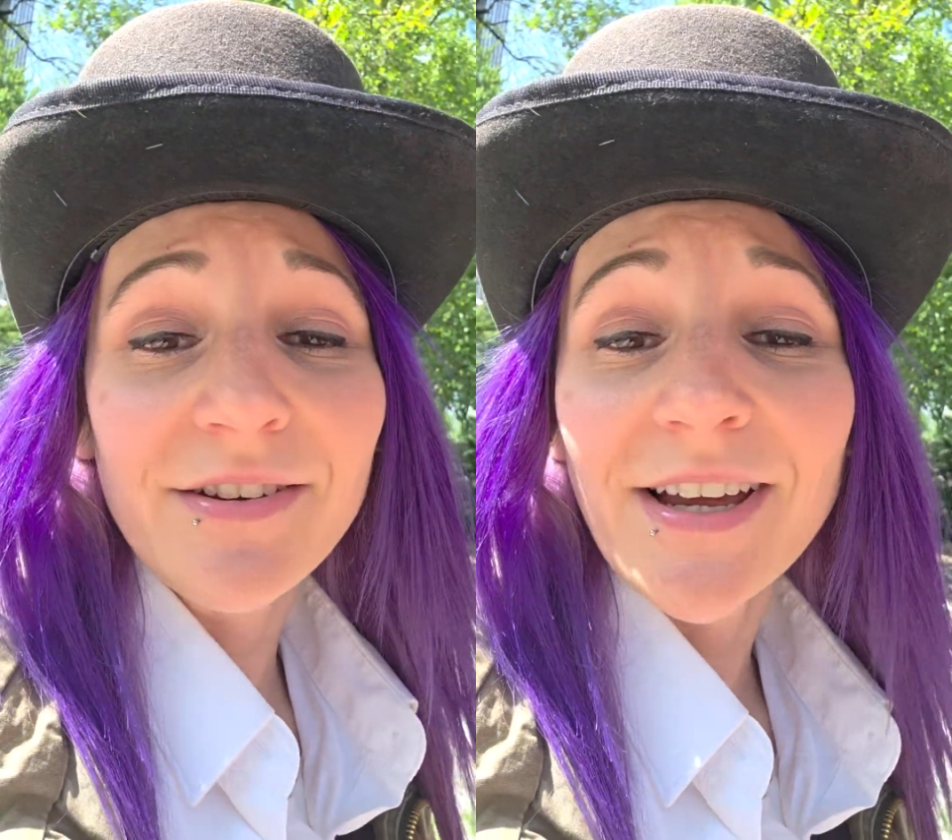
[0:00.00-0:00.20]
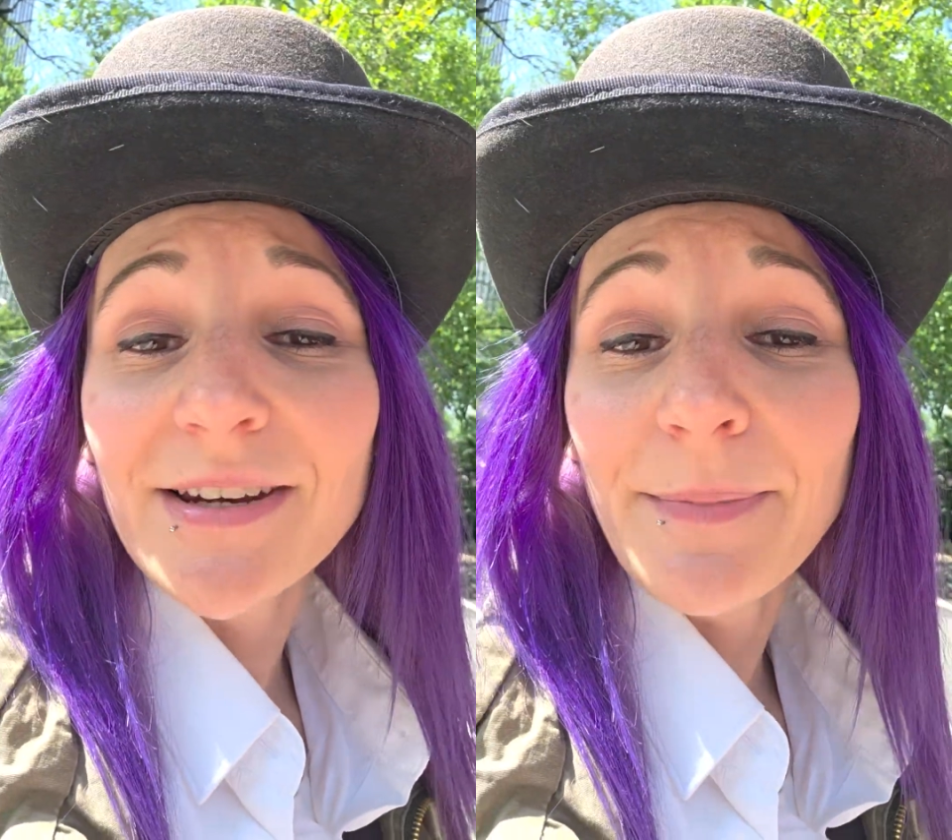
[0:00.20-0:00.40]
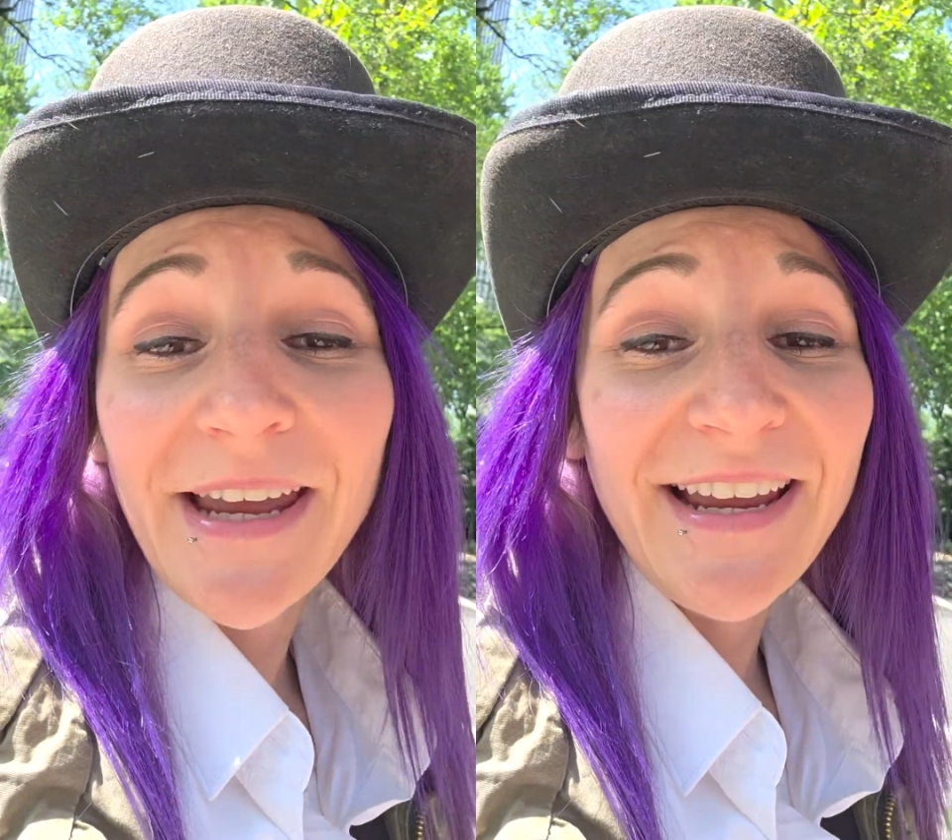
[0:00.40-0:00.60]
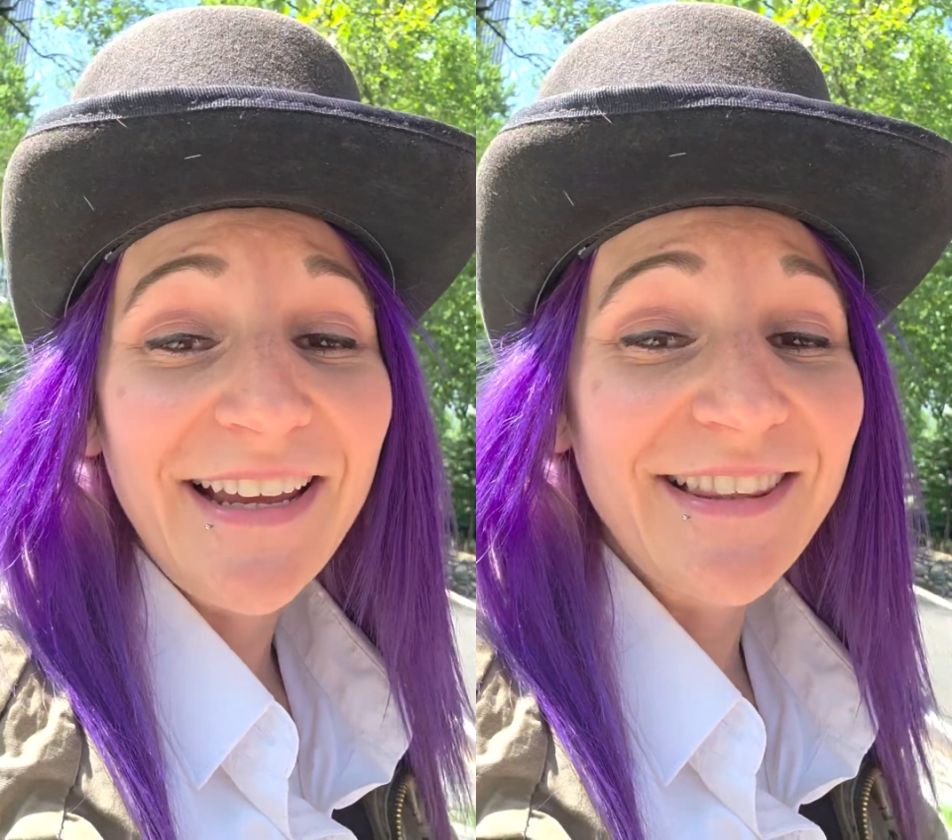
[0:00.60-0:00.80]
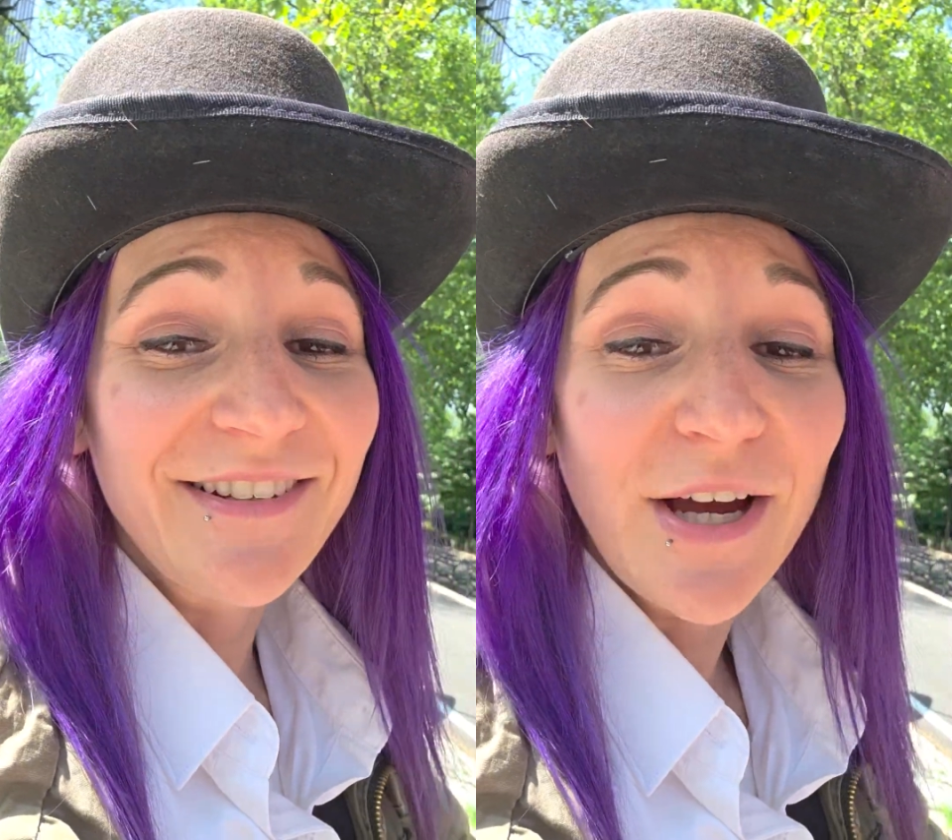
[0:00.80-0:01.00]
They're not in
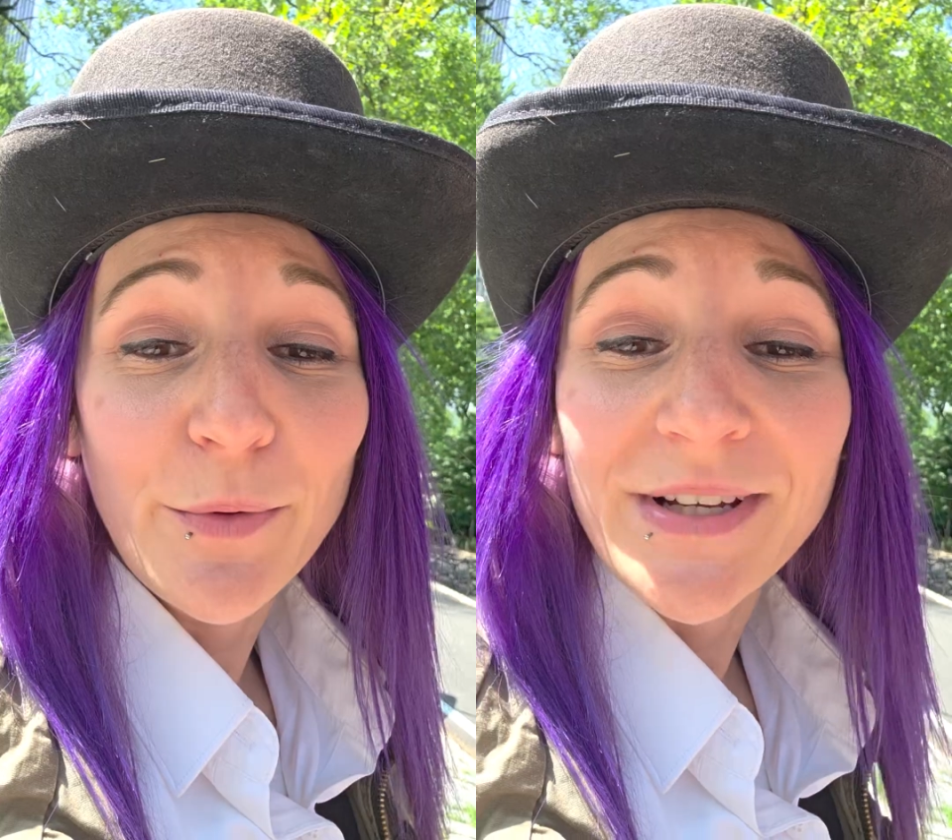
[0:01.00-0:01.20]
pain, they're not